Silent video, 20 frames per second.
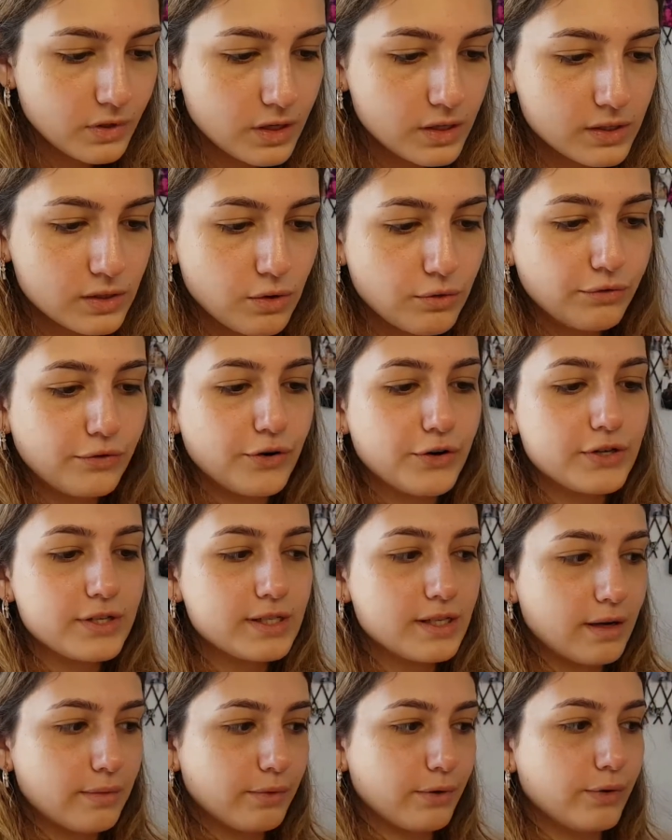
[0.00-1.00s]
So first
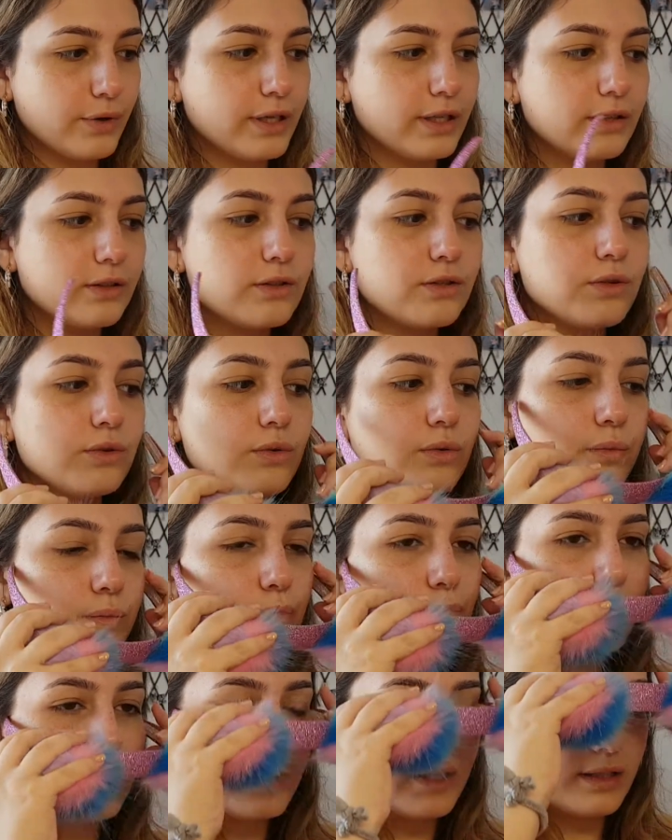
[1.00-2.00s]
I'm going to
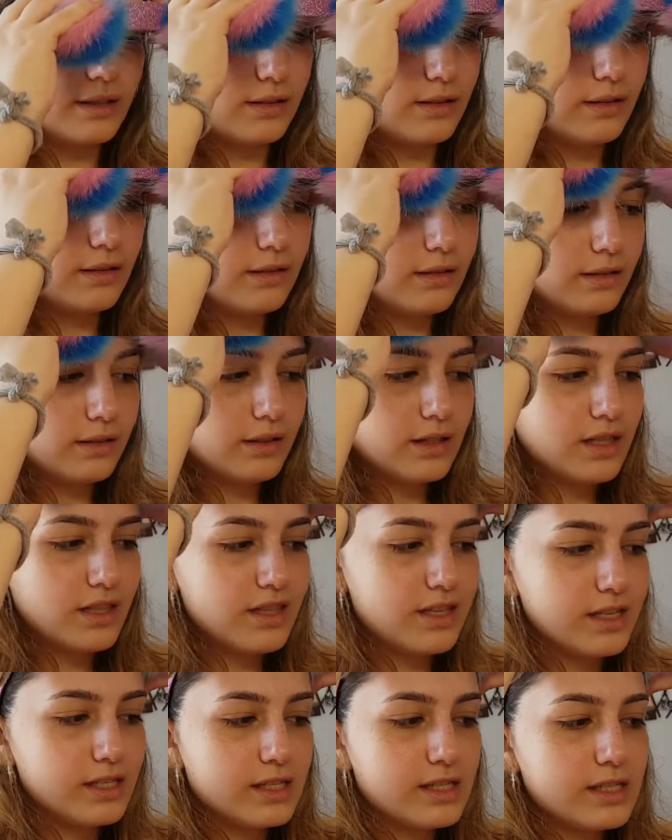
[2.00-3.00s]
put
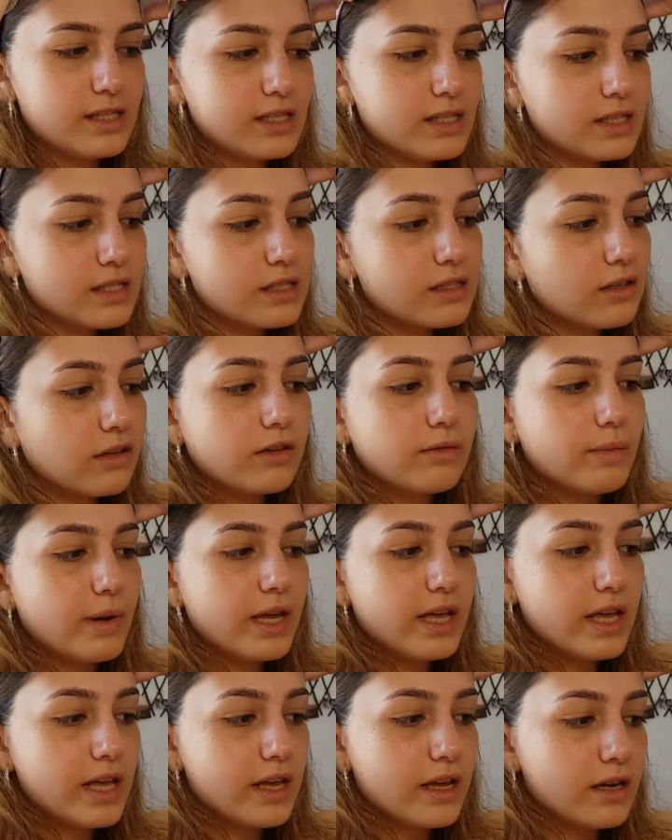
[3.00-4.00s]
this on my
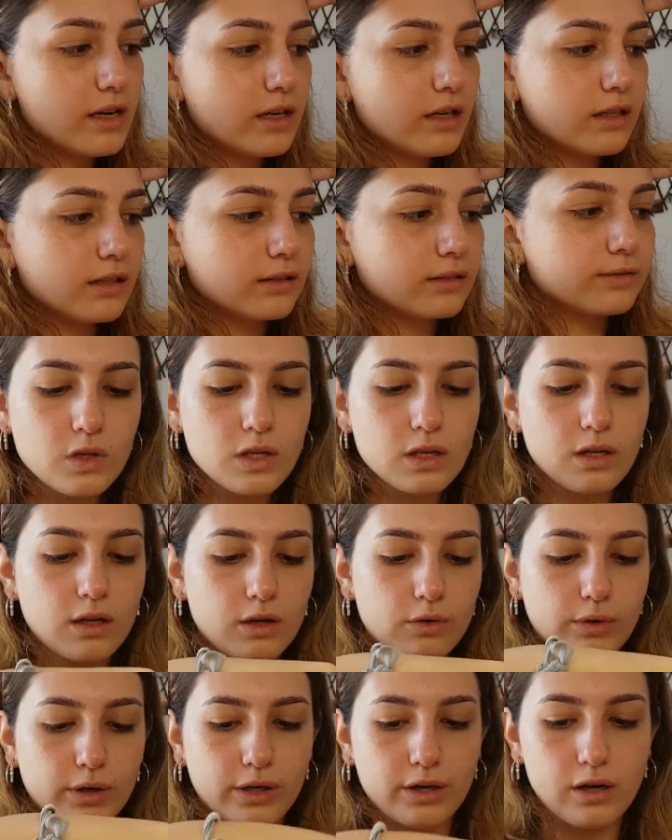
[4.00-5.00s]
hair, and
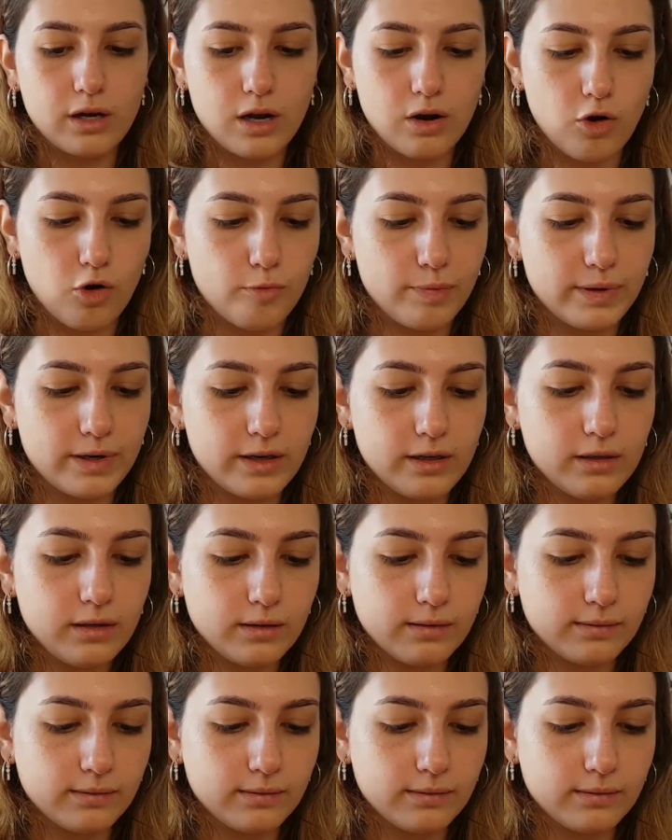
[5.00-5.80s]
we're gonna open it.